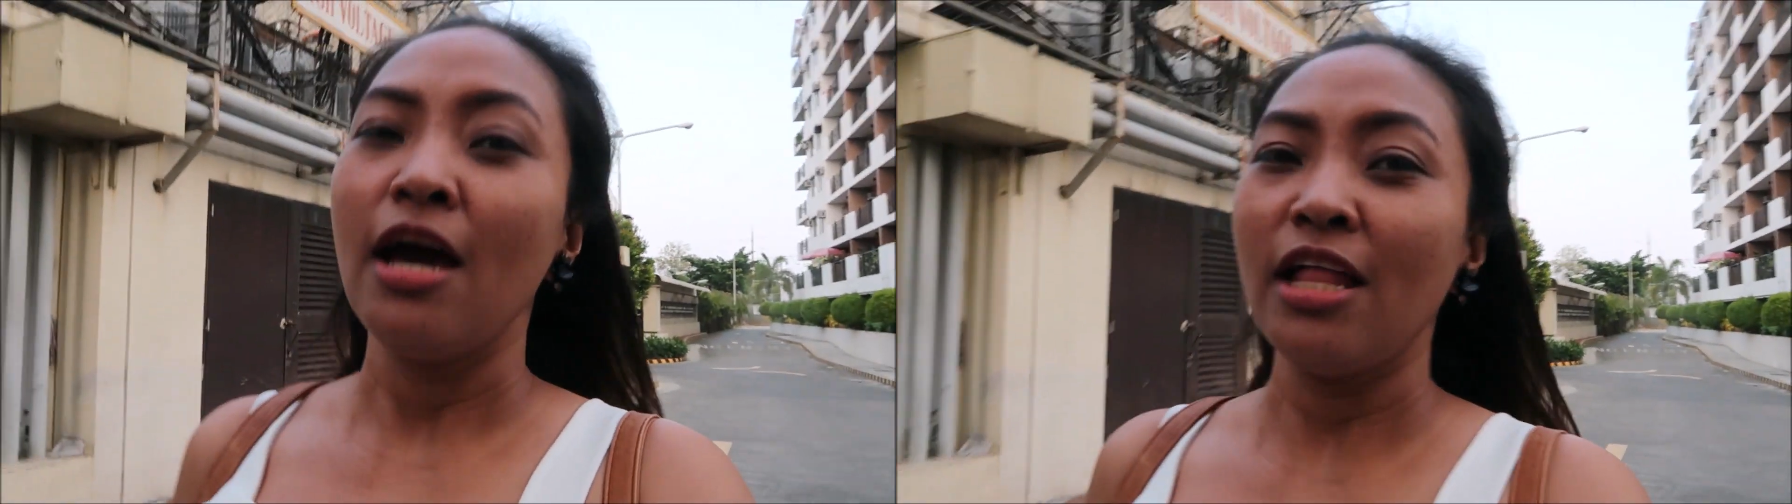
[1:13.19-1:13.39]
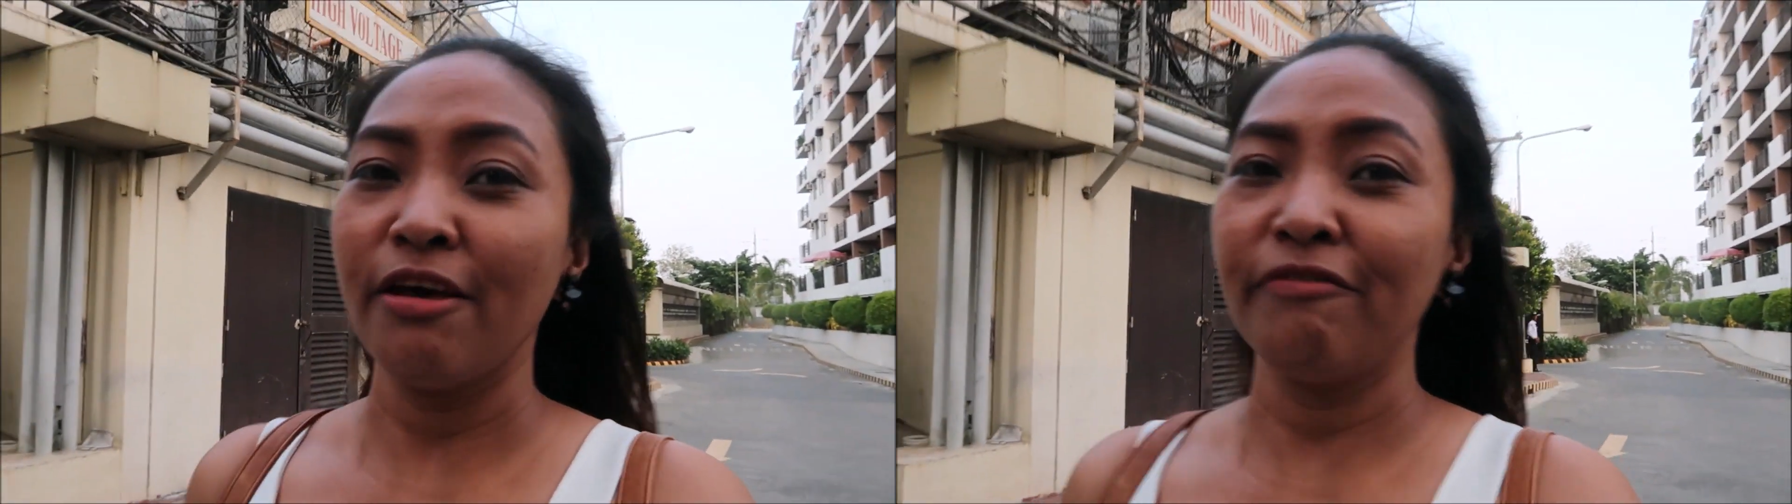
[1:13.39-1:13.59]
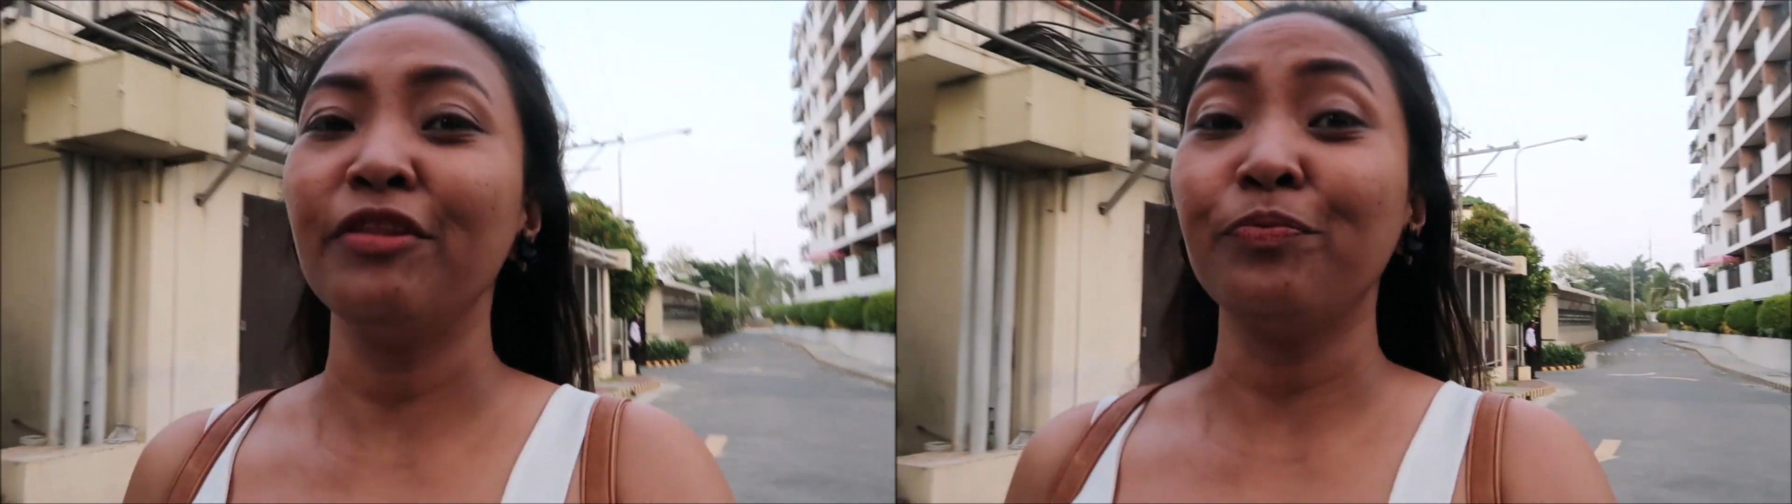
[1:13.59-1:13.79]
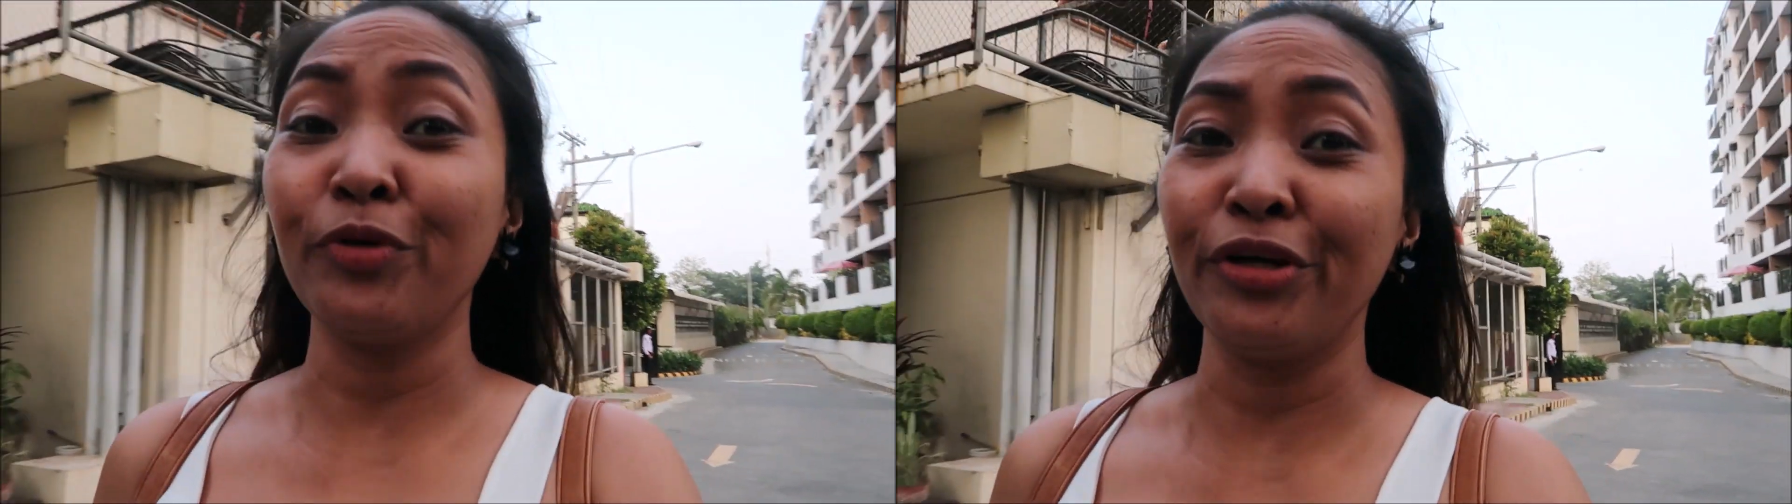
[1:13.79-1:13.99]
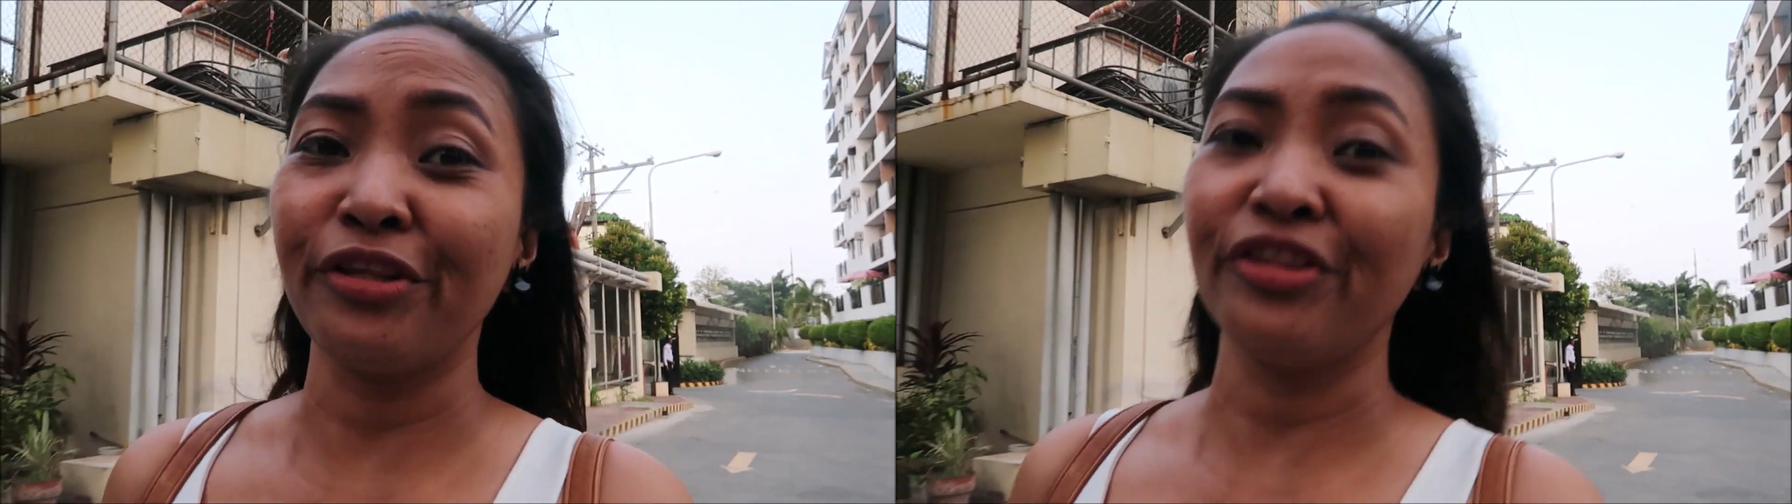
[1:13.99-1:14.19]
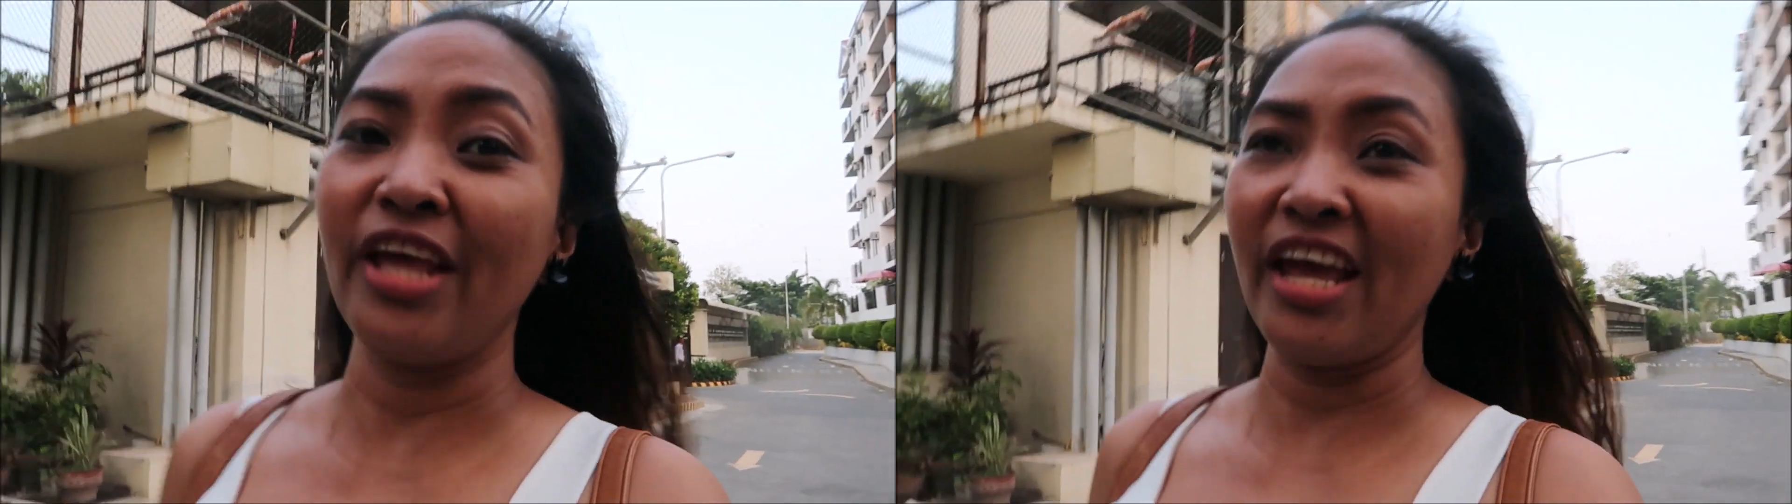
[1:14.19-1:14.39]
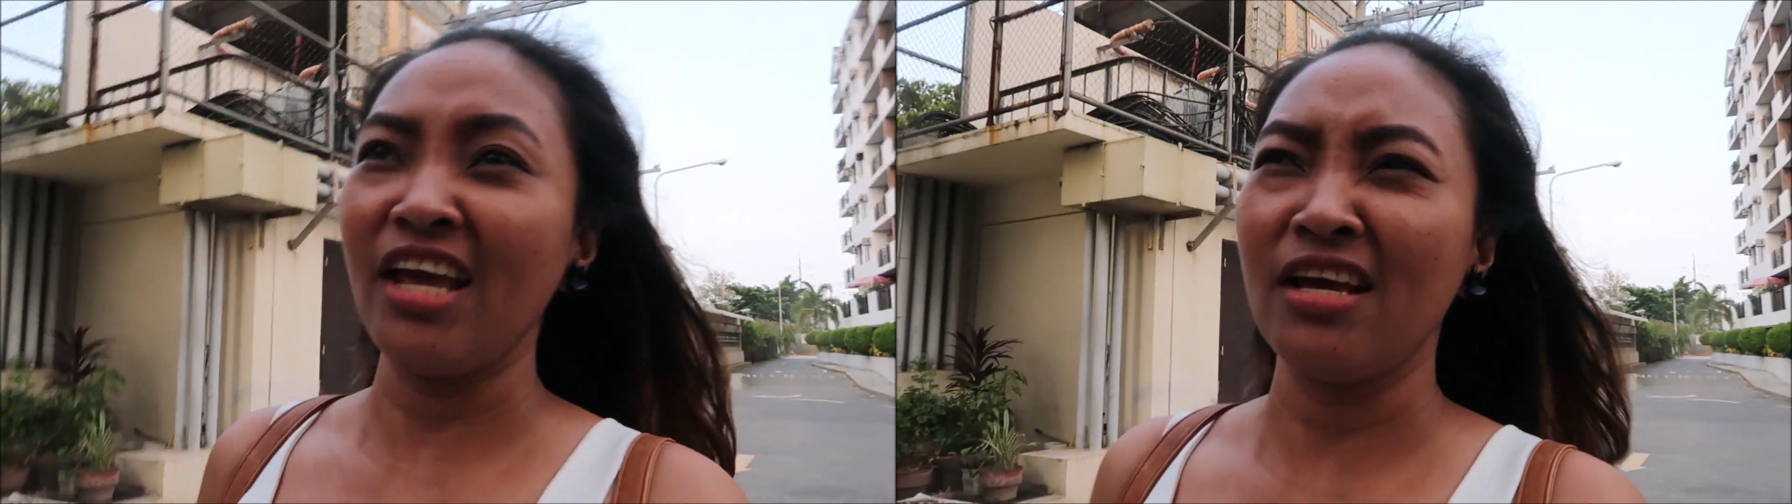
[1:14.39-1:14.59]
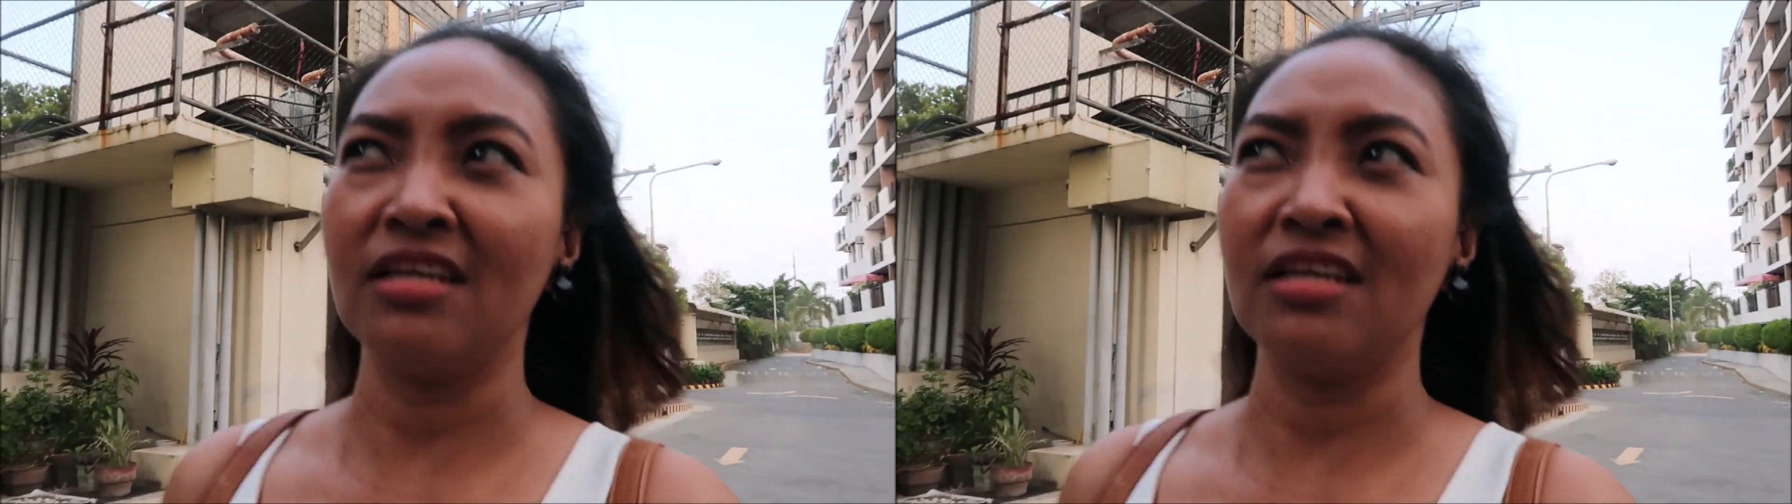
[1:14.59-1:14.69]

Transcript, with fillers: 11th birthday.